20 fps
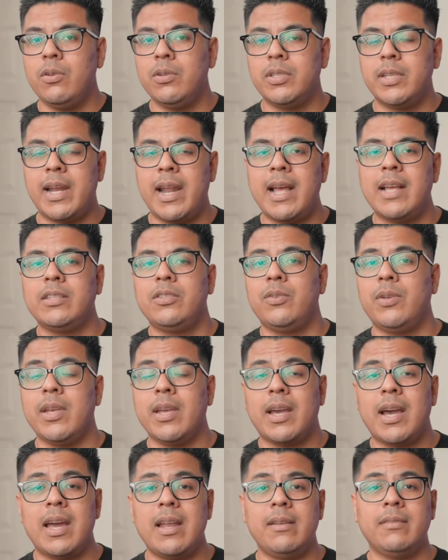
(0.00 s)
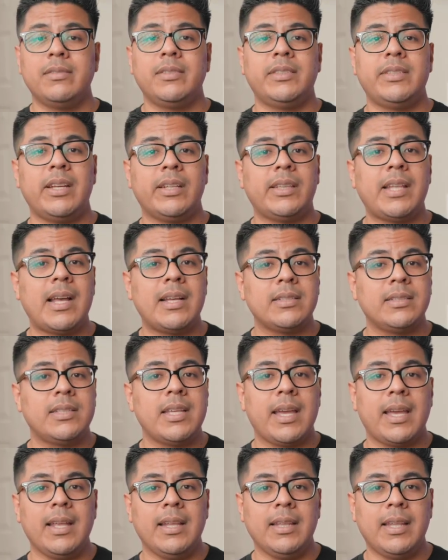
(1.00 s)
use it as. You can kind of set that
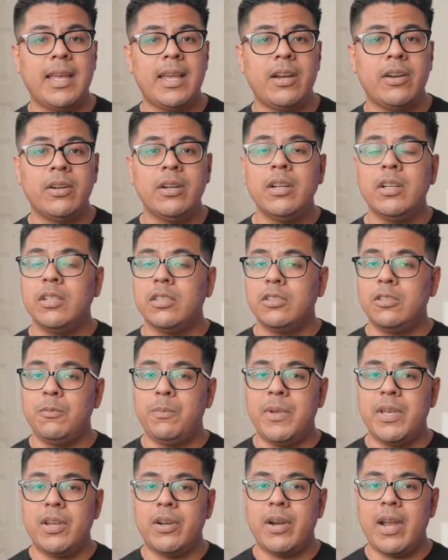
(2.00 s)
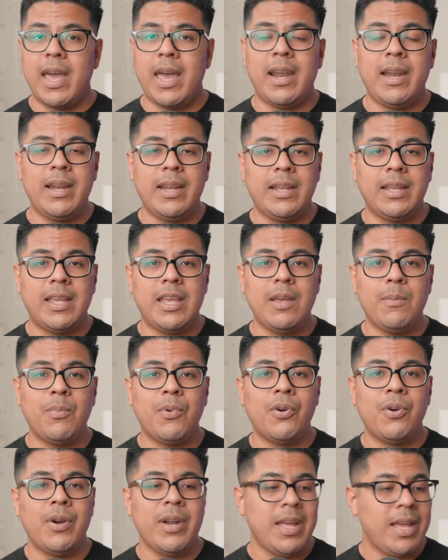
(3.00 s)
second layer to be your editing
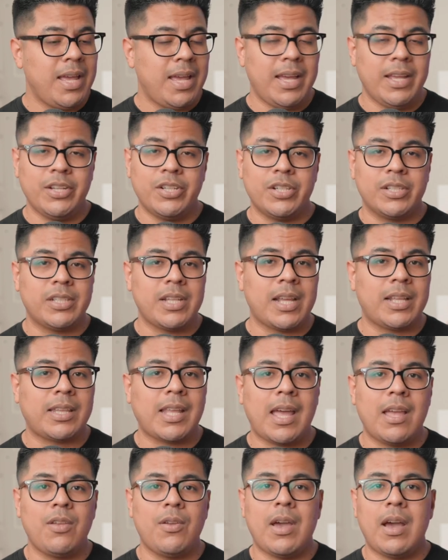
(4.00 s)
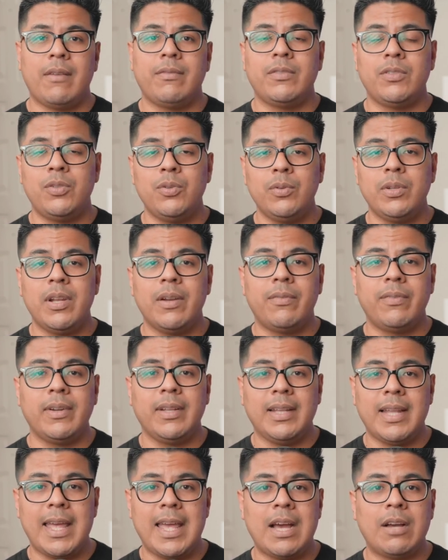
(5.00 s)
keyboard. And just like that, you have two
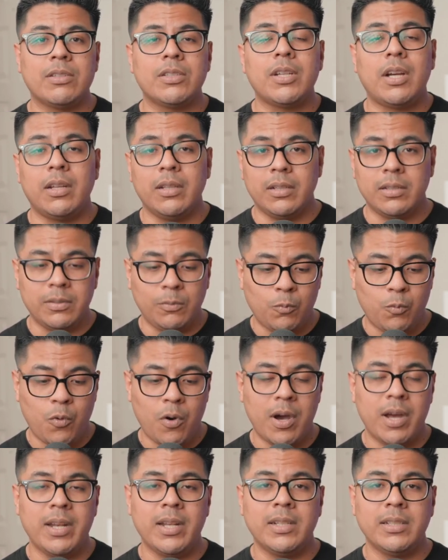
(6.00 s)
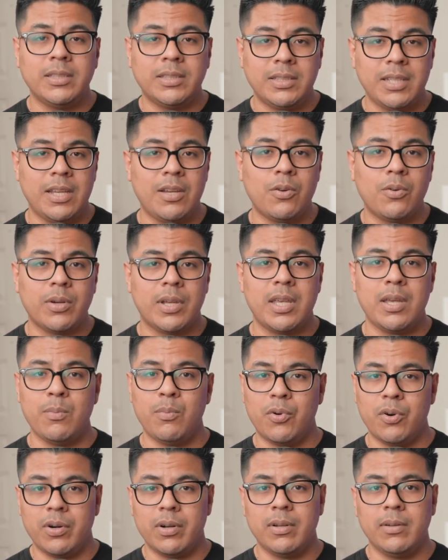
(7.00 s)
different layouts on the one single
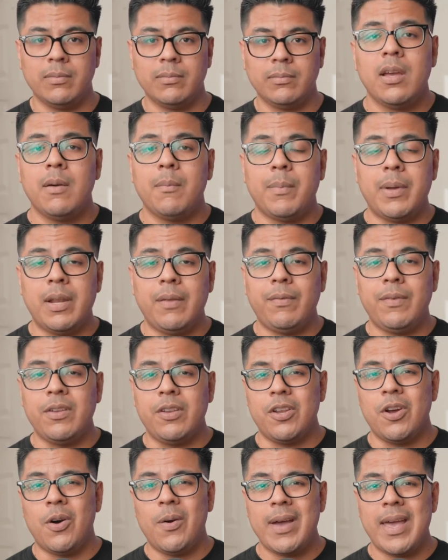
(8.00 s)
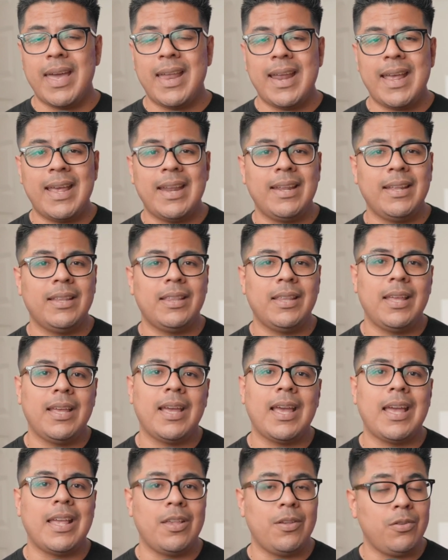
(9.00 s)
keyboard. But if you don't edit
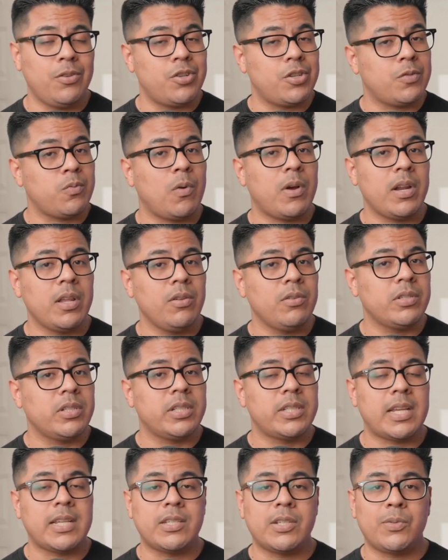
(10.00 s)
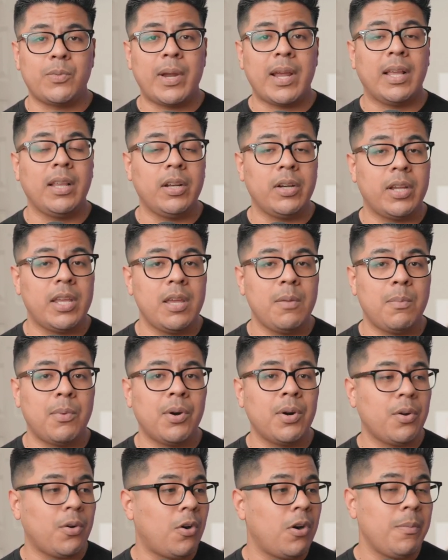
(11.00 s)
anything and you just want to use this as your regular
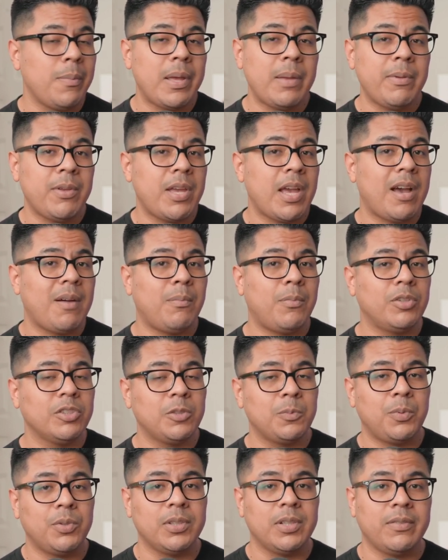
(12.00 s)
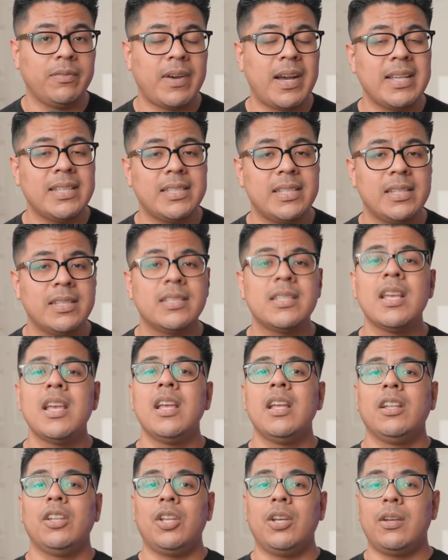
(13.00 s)
keyboard, or maybe you have multiple devices,
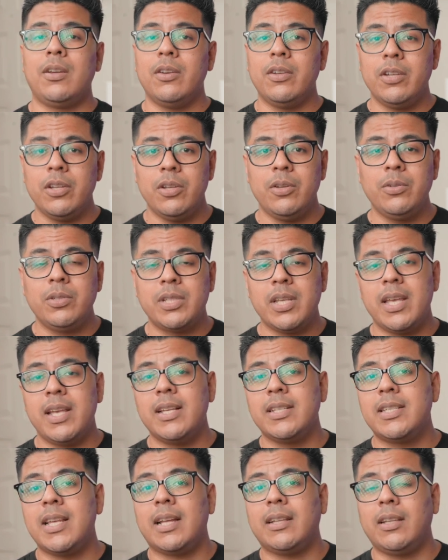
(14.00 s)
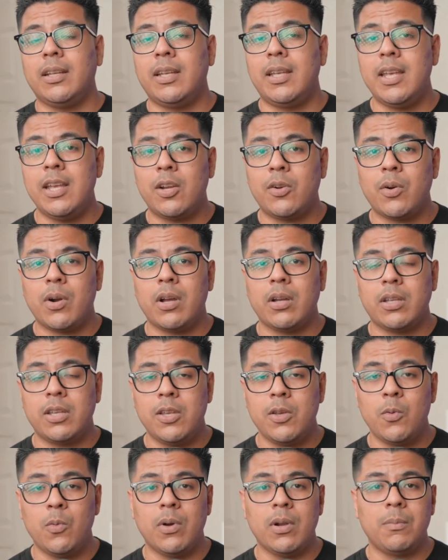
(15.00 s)
the good news is that the Keychron
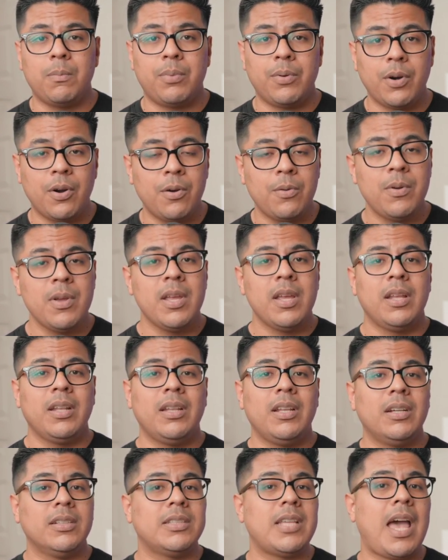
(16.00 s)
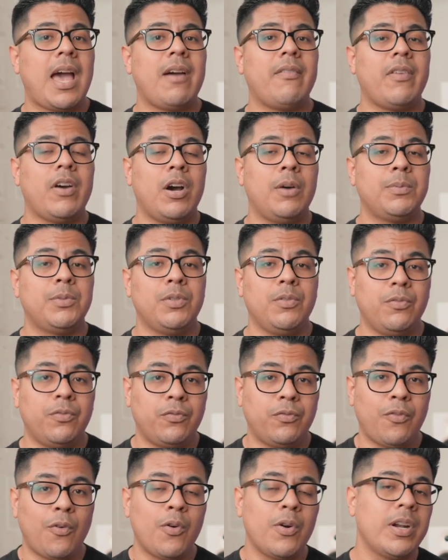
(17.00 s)
Q1 Pro does have up to
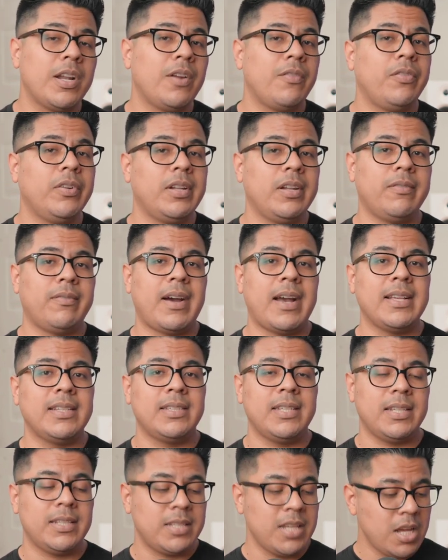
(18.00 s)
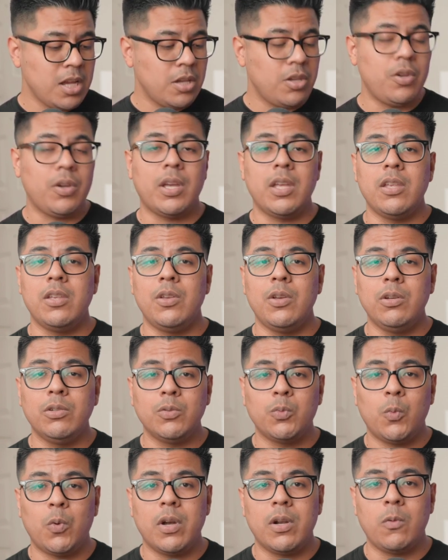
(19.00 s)
4 different devices. You can
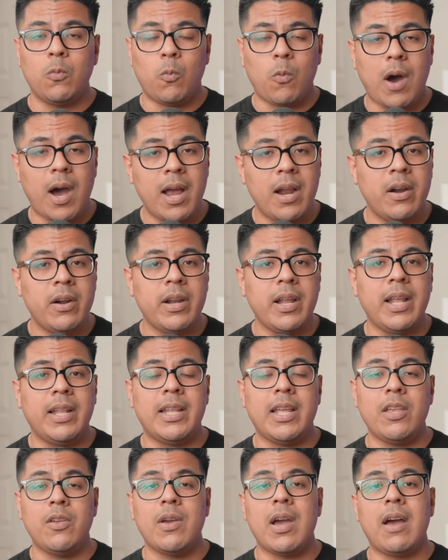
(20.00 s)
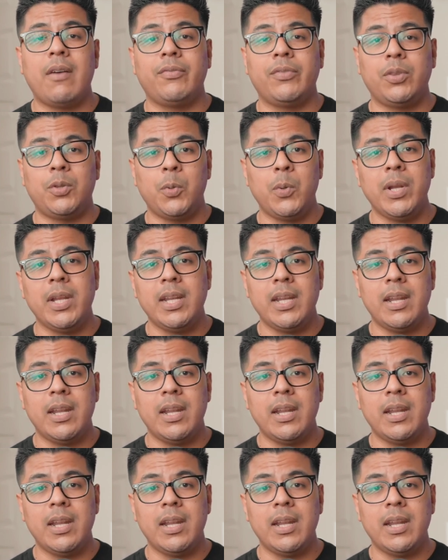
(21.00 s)
use one wired, and then you have 3